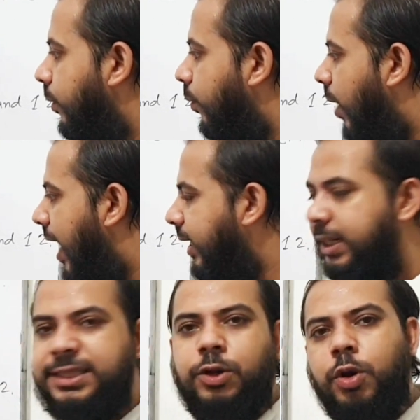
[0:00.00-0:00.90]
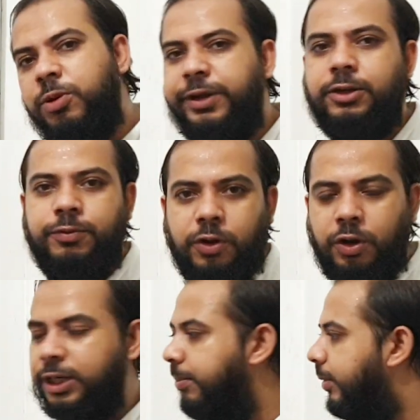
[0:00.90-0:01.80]
1 is the common factor for
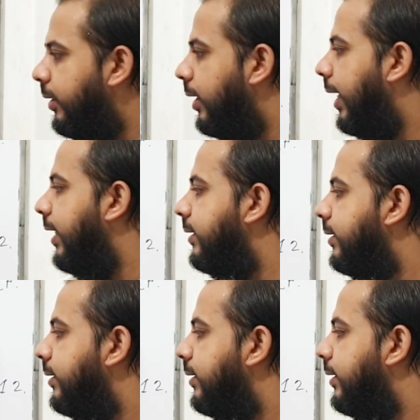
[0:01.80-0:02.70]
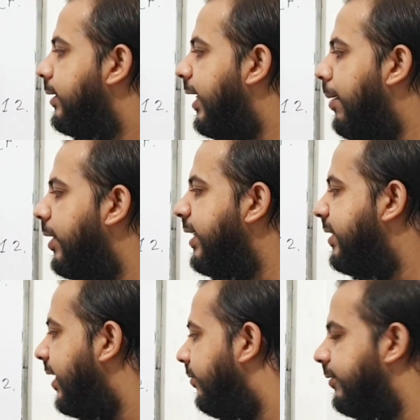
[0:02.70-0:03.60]
all number and the number
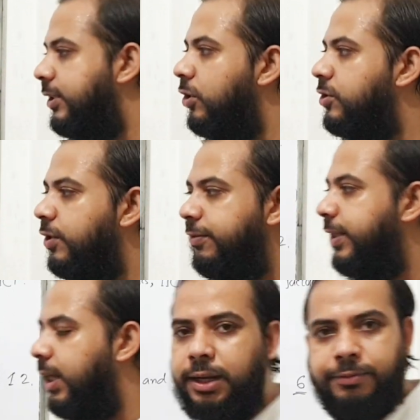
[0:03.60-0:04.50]
itself is also a